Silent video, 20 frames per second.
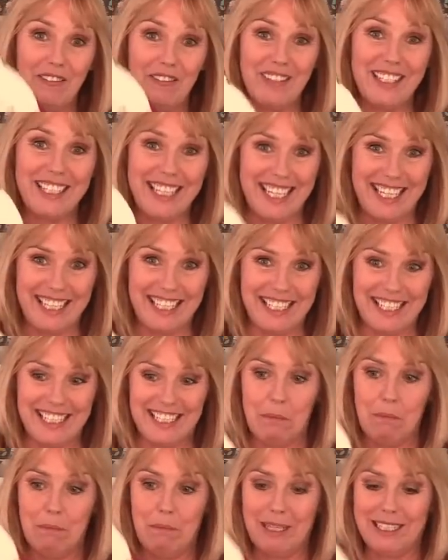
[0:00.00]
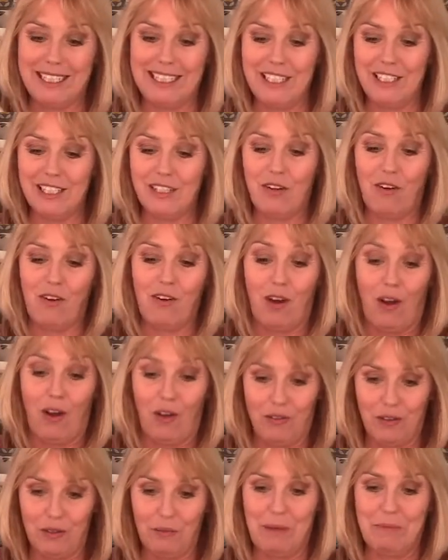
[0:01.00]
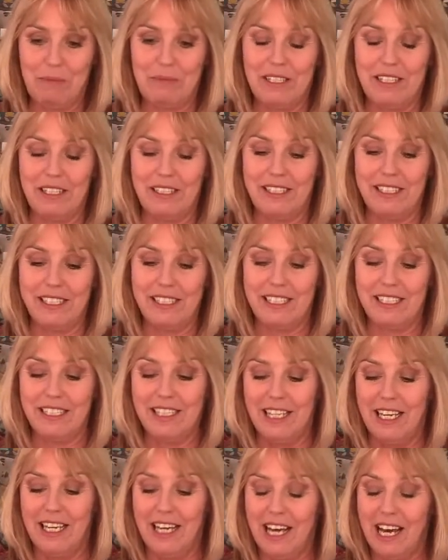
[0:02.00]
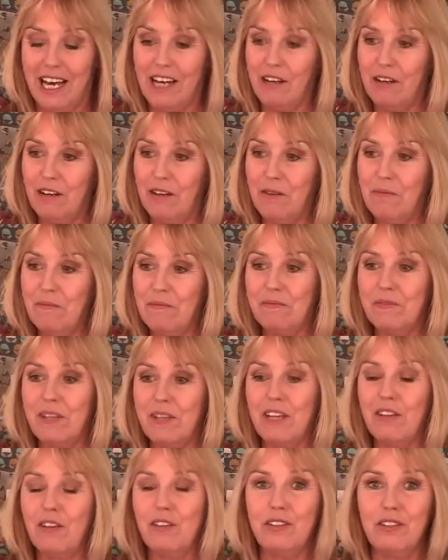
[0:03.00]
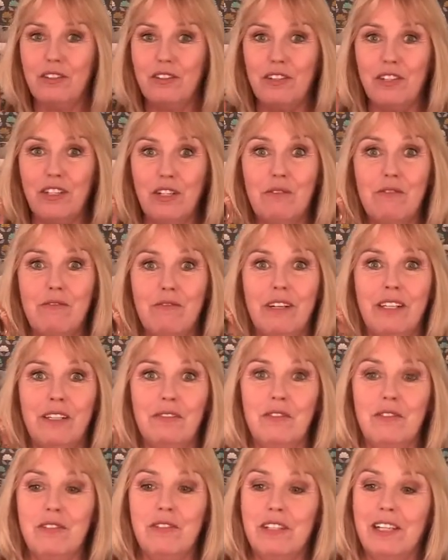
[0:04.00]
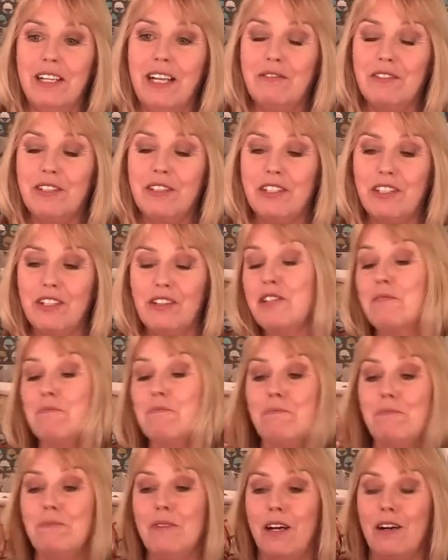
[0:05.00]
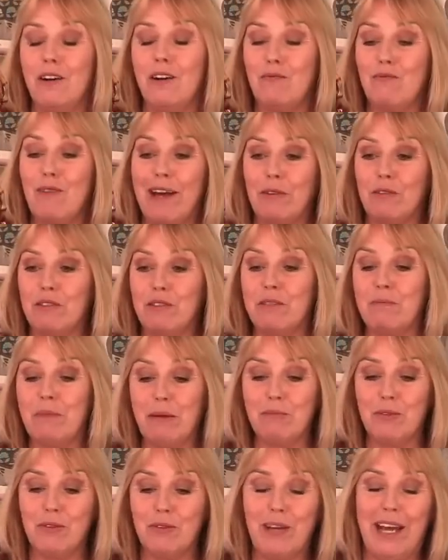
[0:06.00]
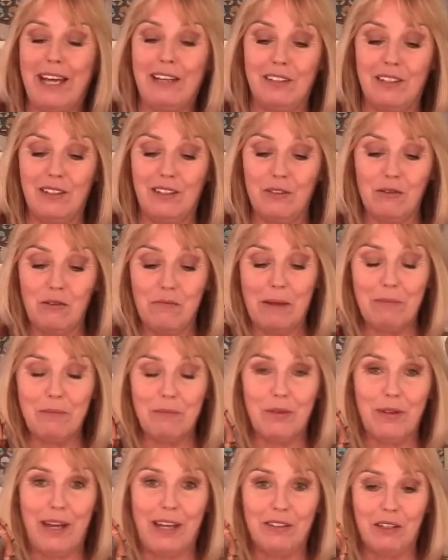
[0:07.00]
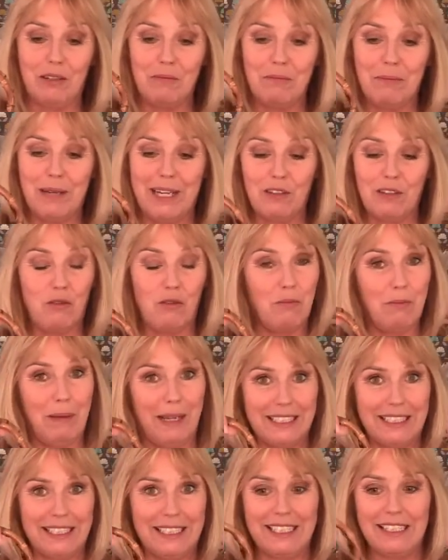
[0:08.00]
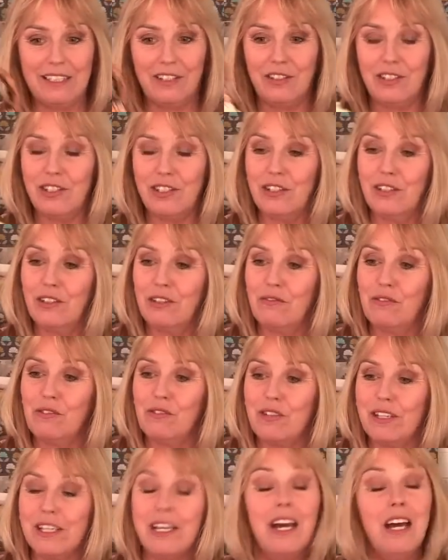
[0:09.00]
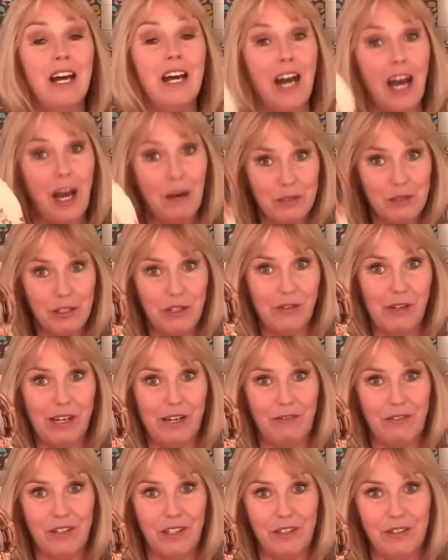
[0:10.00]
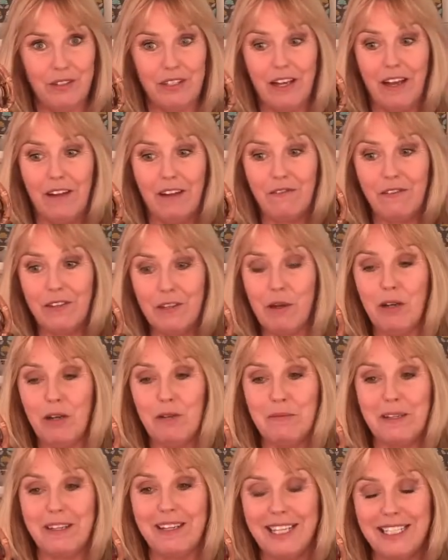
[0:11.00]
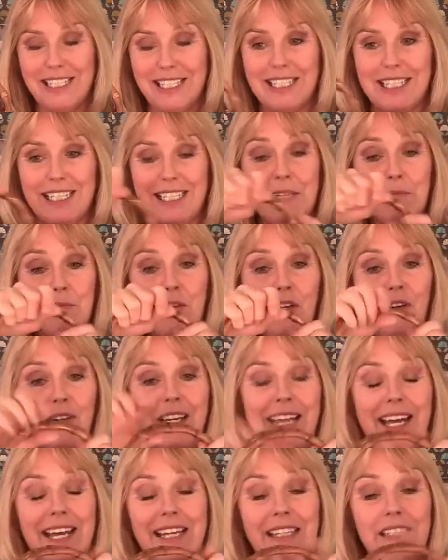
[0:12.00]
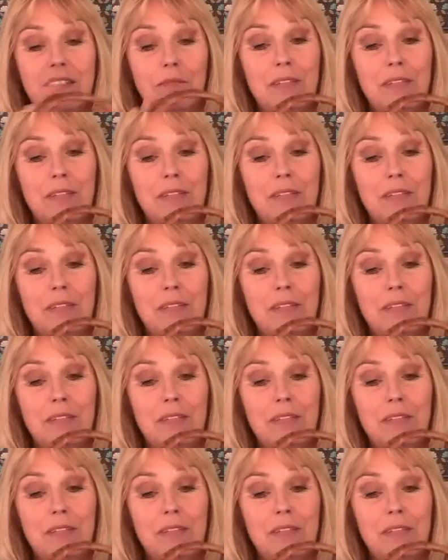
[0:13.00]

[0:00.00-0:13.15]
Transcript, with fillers: have the kits back in stock on the website um, they're not under new arrivals you'll have to search uh, round bamboo handled or bamboo handled bag or bag kits just search for it and we do have those and for the moment that's it Kim can't get